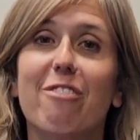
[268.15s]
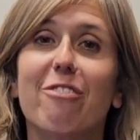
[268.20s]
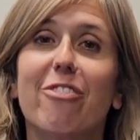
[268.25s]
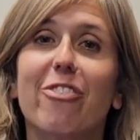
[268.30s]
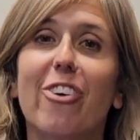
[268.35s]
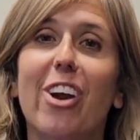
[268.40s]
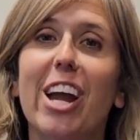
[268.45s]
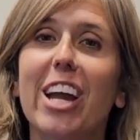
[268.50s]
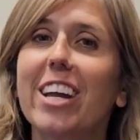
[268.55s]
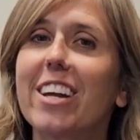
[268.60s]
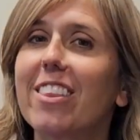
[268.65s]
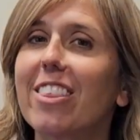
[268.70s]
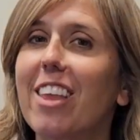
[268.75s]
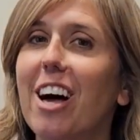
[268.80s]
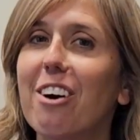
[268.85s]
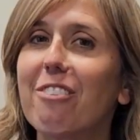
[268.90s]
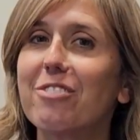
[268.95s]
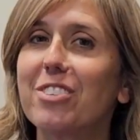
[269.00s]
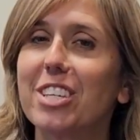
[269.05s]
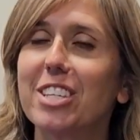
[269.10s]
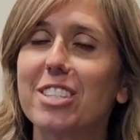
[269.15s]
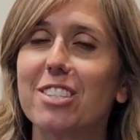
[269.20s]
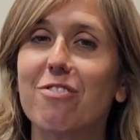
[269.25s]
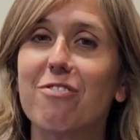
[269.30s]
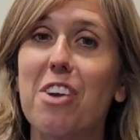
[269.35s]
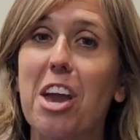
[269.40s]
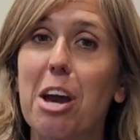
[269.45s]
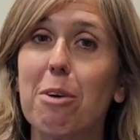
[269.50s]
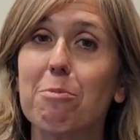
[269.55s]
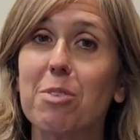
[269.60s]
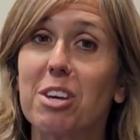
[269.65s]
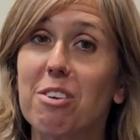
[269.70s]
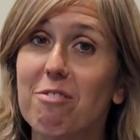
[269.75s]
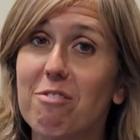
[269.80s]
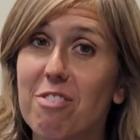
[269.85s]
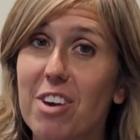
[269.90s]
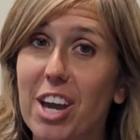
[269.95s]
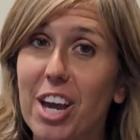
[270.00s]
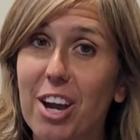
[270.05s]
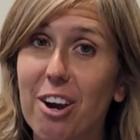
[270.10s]
Frank loved his family
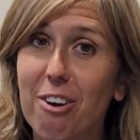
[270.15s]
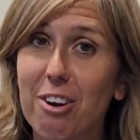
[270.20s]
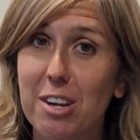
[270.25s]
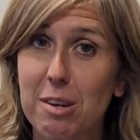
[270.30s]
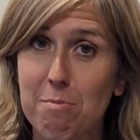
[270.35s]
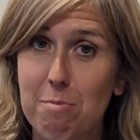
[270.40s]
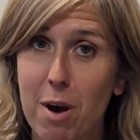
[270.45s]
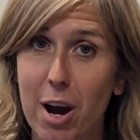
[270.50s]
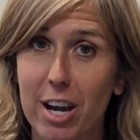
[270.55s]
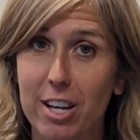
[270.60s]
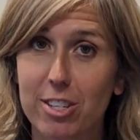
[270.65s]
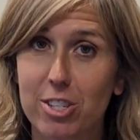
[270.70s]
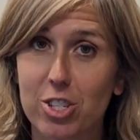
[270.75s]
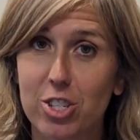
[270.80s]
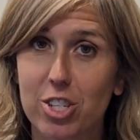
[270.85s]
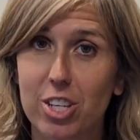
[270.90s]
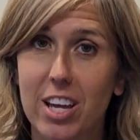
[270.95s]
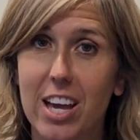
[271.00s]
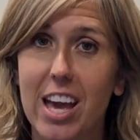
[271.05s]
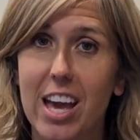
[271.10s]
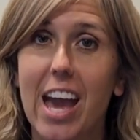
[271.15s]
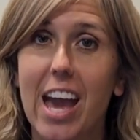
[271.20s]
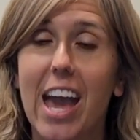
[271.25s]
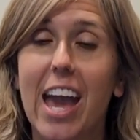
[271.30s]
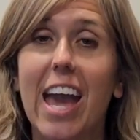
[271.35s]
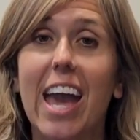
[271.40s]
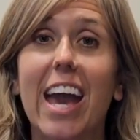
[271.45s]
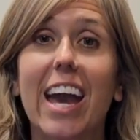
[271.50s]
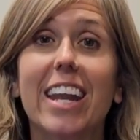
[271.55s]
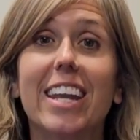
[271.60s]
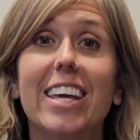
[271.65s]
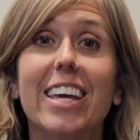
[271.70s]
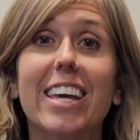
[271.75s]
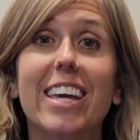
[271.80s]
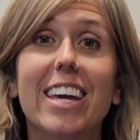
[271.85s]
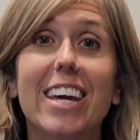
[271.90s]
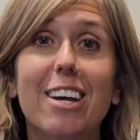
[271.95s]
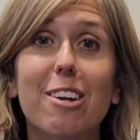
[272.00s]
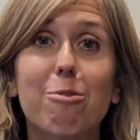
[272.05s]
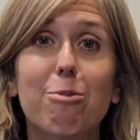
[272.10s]
very much, and
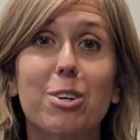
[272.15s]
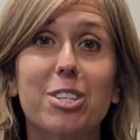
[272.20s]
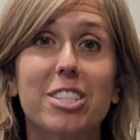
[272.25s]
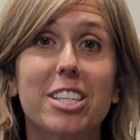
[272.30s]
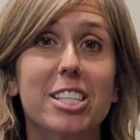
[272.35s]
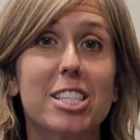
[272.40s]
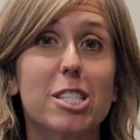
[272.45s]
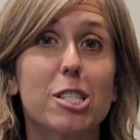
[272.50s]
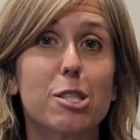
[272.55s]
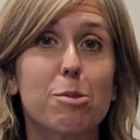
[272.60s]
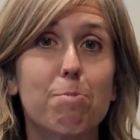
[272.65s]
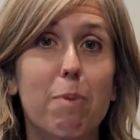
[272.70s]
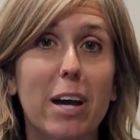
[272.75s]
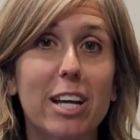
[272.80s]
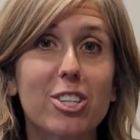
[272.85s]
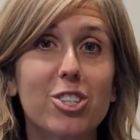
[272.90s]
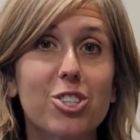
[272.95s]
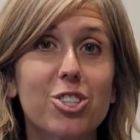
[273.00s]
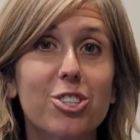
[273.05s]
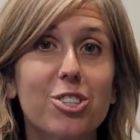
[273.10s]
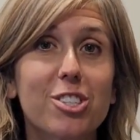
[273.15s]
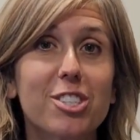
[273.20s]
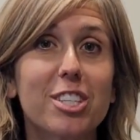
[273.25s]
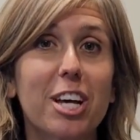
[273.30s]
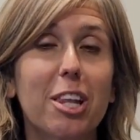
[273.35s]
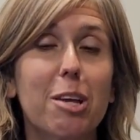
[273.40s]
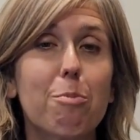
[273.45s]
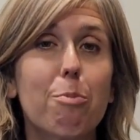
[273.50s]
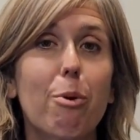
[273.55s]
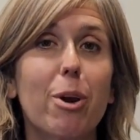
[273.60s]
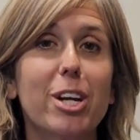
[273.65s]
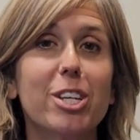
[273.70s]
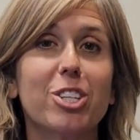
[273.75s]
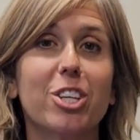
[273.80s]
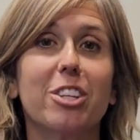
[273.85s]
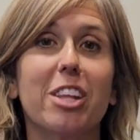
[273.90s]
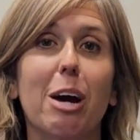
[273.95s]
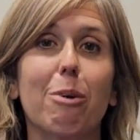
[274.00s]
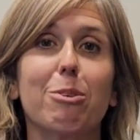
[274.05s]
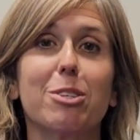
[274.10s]
it was a special
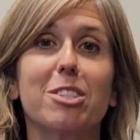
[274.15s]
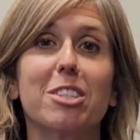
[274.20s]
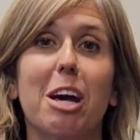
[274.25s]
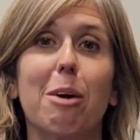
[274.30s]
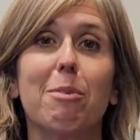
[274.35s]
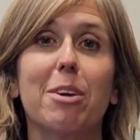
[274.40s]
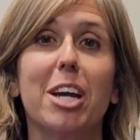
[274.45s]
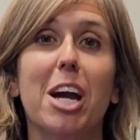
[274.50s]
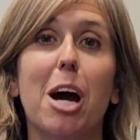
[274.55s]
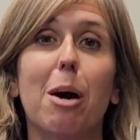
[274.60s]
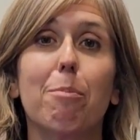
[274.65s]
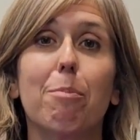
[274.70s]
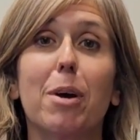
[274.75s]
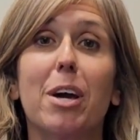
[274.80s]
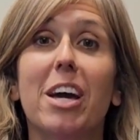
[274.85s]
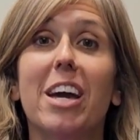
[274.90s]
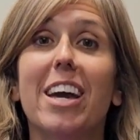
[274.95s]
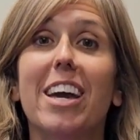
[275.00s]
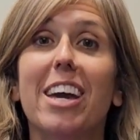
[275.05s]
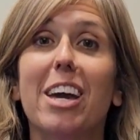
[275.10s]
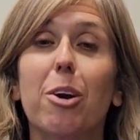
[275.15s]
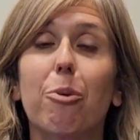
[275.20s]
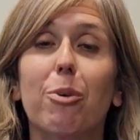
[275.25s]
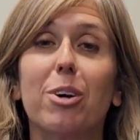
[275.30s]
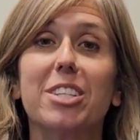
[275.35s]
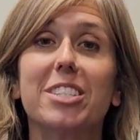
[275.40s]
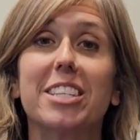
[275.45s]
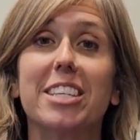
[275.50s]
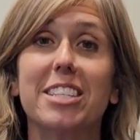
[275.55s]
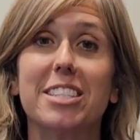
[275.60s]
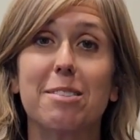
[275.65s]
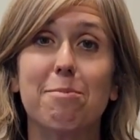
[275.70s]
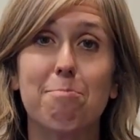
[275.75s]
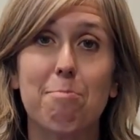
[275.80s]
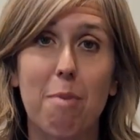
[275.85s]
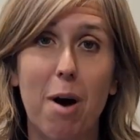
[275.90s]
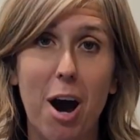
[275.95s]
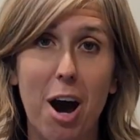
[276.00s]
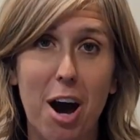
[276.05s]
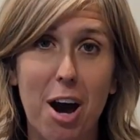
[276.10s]
celebration that was coming up. It was his
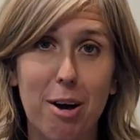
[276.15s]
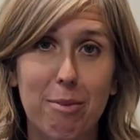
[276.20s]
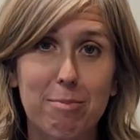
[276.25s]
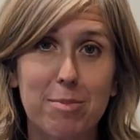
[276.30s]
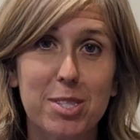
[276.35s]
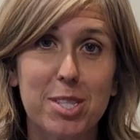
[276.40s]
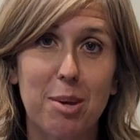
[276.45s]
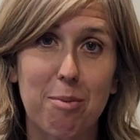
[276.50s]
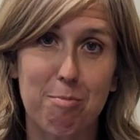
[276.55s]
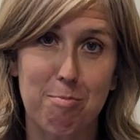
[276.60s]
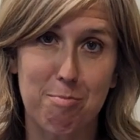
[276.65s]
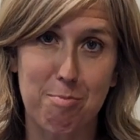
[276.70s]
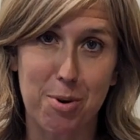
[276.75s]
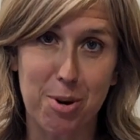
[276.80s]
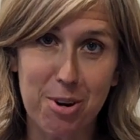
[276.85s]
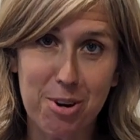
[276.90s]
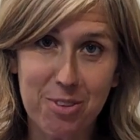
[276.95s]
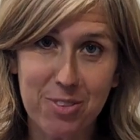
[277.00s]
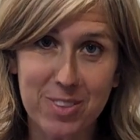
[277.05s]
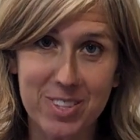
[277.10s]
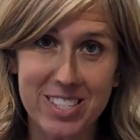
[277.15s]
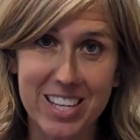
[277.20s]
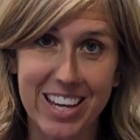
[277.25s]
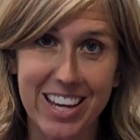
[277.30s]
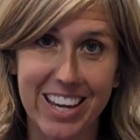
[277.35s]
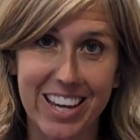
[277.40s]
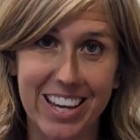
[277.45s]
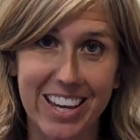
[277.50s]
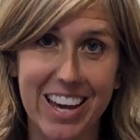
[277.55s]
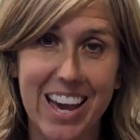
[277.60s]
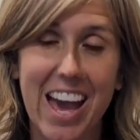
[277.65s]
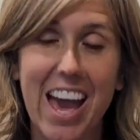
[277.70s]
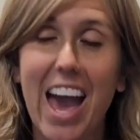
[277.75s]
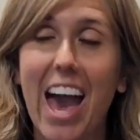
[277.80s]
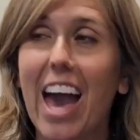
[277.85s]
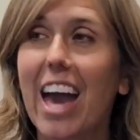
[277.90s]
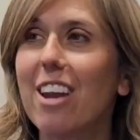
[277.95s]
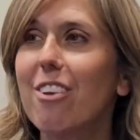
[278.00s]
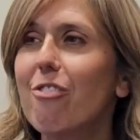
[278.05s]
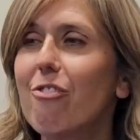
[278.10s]
mom's birthday,
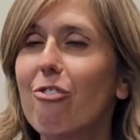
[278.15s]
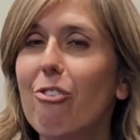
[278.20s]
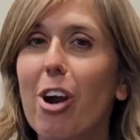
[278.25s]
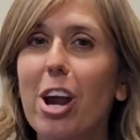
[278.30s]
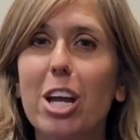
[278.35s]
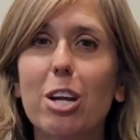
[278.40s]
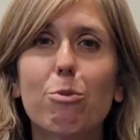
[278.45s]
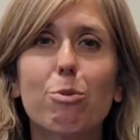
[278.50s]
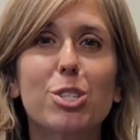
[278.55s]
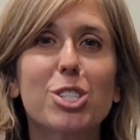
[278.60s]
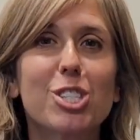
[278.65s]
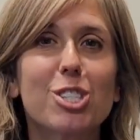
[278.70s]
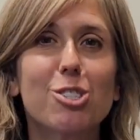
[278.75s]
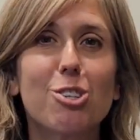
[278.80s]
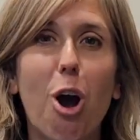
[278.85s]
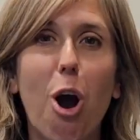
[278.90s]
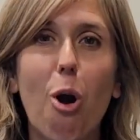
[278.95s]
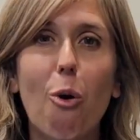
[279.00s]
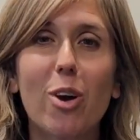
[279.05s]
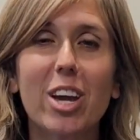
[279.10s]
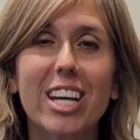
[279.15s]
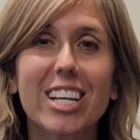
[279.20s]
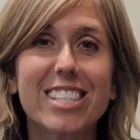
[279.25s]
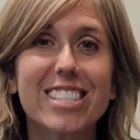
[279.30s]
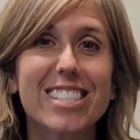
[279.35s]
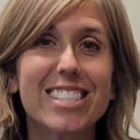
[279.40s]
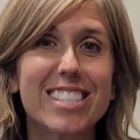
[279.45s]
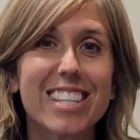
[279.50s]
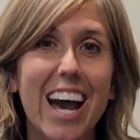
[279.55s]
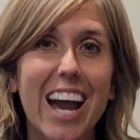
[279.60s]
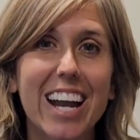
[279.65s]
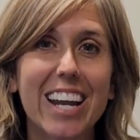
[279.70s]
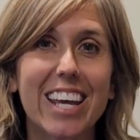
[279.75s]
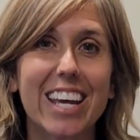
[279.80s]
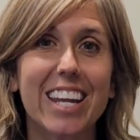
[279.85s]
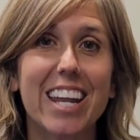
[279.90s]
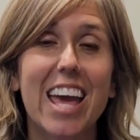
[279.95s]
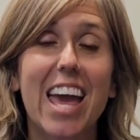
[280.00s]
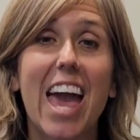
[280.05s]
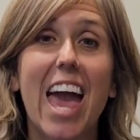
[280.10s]
and Frank was so
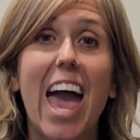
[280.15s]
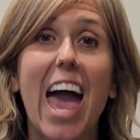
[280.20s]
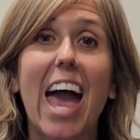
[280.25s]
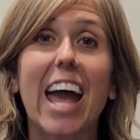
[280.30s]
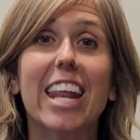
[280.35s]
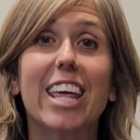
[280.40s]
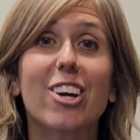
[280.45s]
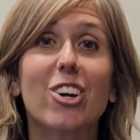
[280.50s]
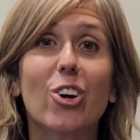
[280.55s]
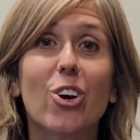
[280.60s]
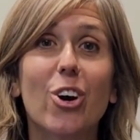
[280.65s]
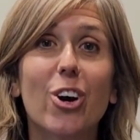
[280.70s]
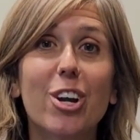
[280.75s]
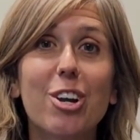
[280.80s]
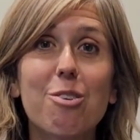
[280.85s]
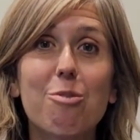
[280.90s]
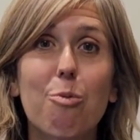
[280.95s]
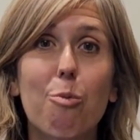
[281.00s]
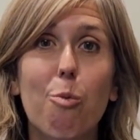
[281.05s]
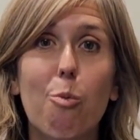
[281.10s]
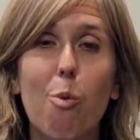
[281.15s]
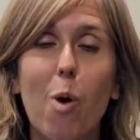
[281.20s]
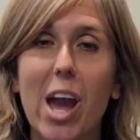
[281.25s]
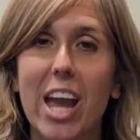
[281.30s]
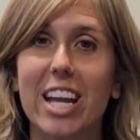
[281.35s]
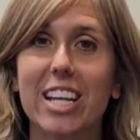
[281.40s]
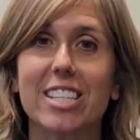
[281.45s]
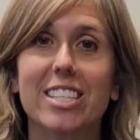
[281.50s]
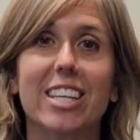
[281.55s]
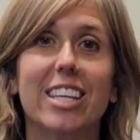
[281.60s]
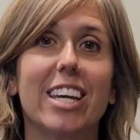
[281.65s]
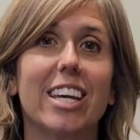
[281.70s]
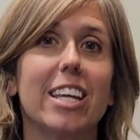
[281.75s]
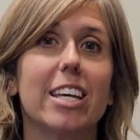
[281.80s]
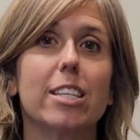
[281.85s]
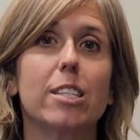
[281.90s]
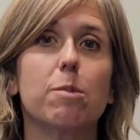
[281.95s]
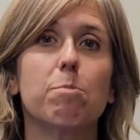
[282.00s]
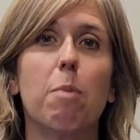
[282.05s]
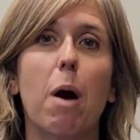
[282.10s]
excited, and he couldn't wait to get
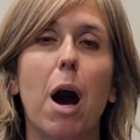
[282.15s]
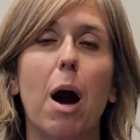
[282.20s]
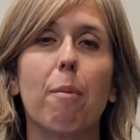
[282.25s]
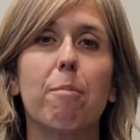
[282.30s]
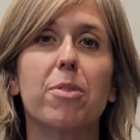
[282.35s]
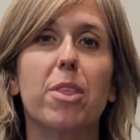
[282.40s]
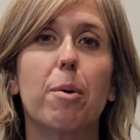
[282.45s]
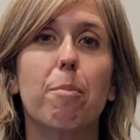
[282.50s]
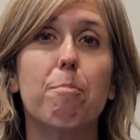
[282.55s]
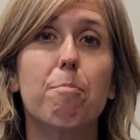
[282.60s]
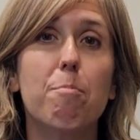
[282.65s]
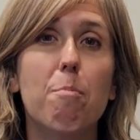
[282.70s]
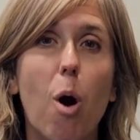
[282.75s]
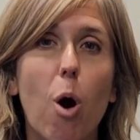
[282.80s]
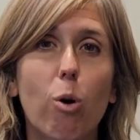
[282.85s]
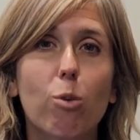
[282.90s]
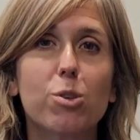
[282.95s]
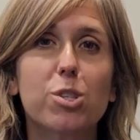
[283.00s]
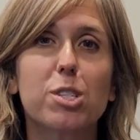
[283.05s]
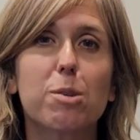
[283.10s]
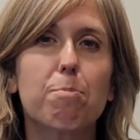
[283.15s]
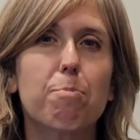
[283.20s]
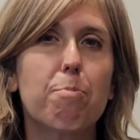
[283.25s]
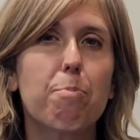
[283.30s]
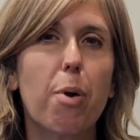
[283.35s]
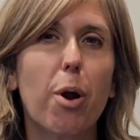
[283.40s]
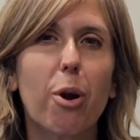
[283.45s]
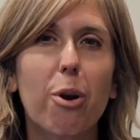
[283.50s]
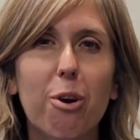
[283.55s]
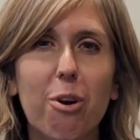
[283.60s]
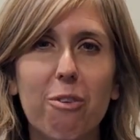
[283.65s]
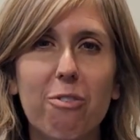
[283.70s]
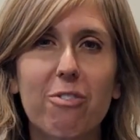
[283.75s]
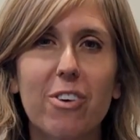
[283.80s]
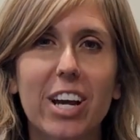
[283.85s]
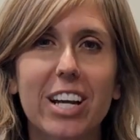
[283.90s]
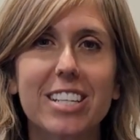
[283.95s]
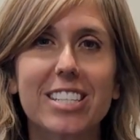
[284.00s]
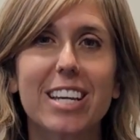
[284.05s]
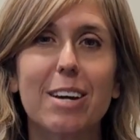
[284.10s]
his mom the most
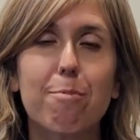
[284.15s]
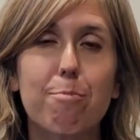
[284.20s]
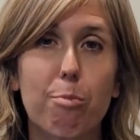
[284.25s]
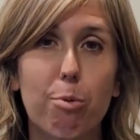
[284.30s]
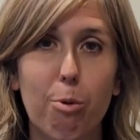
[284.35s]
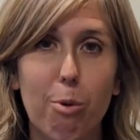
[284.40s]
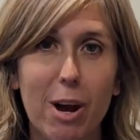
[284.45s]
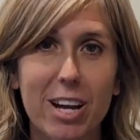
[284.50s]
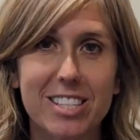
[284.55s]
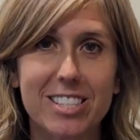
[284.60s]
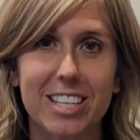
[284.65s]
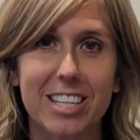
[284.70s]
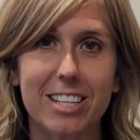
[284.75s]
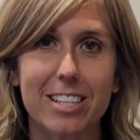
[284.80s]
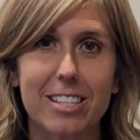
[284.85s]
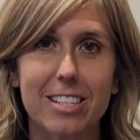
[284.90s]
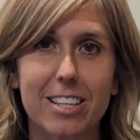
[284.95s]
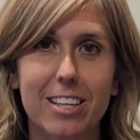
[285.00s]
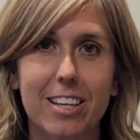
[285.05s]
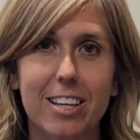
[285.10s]
perfect present.